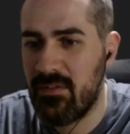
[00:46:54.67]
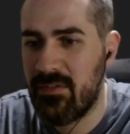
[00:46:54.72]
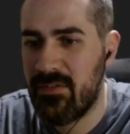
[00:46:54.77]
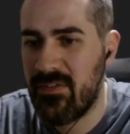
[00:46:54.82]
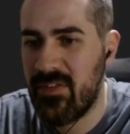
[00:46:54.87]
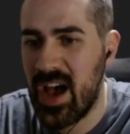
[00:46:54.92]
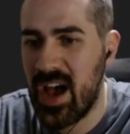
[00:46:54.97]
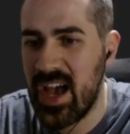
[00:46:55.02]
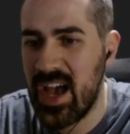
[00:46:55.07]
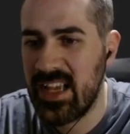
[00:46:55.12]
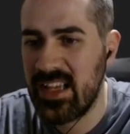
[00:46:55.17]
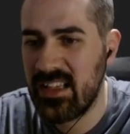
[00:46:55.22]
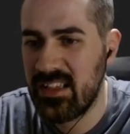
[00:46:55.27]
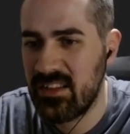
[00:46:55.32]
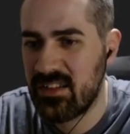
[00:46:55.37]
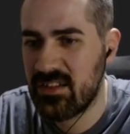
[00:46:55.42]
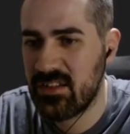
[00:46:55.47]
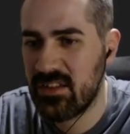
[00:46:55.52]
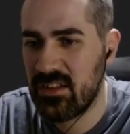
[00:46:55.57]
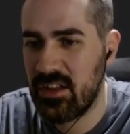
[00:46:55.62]

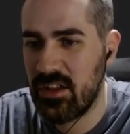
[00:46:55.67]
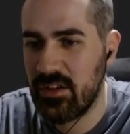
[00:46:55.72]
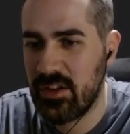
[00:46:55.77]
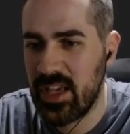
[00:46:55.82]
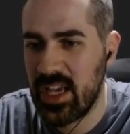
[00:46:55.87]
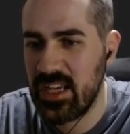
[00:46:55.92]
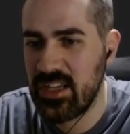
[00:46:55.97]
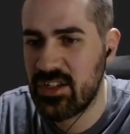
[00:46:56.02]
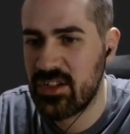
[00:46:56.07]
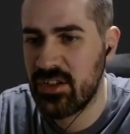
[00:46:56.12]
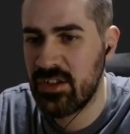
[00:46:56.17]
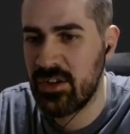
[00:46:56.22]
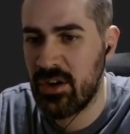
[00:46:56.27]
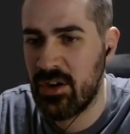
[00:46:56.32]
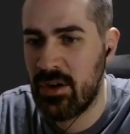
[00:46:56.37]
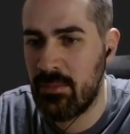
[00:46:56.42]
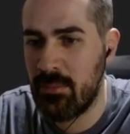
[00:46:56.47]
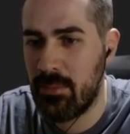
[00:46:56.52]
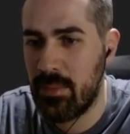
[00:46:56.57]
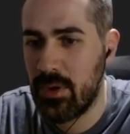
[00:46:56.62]
find location
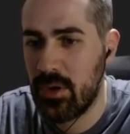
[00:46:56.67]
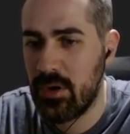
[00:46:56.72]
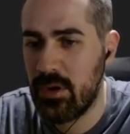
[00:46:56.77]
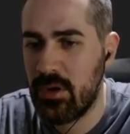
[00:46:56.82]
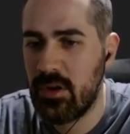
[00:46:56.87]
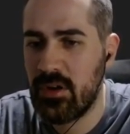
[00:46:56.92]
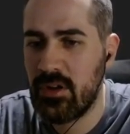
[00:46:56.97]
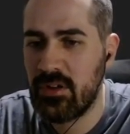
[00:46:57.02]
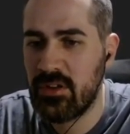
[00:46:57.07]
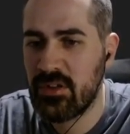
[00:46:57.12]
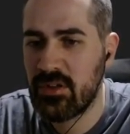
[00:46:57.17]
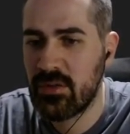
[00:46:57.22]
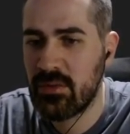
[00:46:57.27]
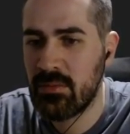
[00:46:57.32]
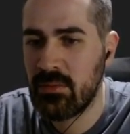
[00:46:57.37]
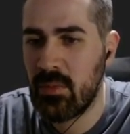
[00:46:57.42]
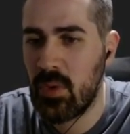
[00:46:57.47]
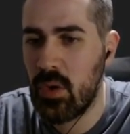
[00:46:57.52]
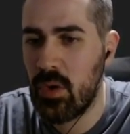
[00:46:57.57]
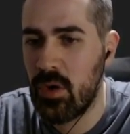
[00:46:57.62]
on board,
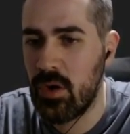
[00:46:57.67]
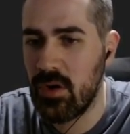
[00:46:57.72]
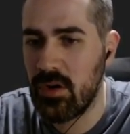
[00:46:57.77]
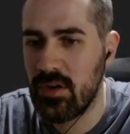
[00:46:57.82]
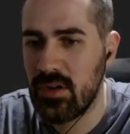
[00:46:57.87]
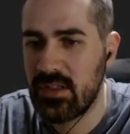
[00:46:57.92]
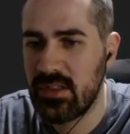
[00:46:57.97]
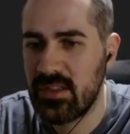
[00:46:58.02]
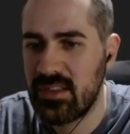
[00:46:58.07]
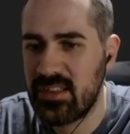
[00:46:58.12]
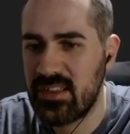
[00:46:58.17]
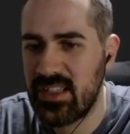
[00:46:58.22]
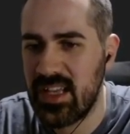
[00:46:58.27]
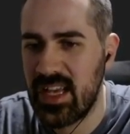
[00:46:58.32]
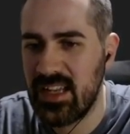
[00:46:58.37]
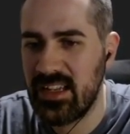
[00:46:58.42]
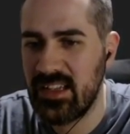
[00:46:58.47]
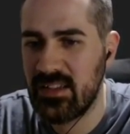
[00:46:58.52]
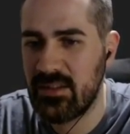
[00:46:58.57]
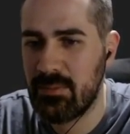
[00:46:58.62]
or
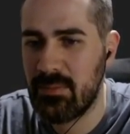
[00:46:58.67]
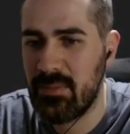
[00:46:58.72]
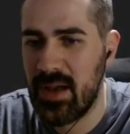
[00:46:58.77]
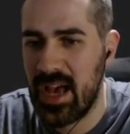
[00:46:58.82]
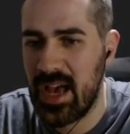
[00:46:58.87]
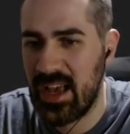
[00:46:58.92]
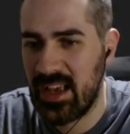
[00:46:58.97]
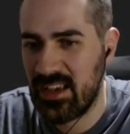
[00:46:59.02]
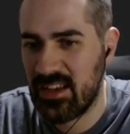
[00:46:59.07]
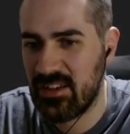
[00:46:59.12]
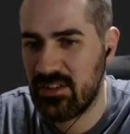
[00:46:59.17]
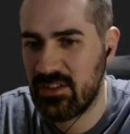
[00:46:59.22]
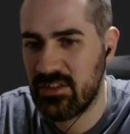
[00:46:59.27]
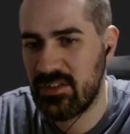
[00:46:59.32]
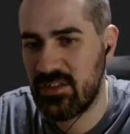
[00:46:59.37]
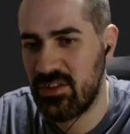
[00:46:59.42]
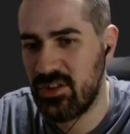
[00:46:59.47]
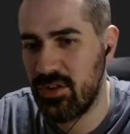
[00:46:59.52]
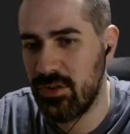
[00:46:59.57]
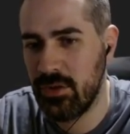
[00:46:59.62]
send back
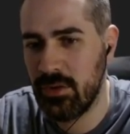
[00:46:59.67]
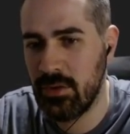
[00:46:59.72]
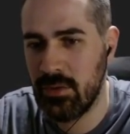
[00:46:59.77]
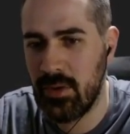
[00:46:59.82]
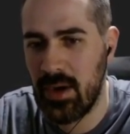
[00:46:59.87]
to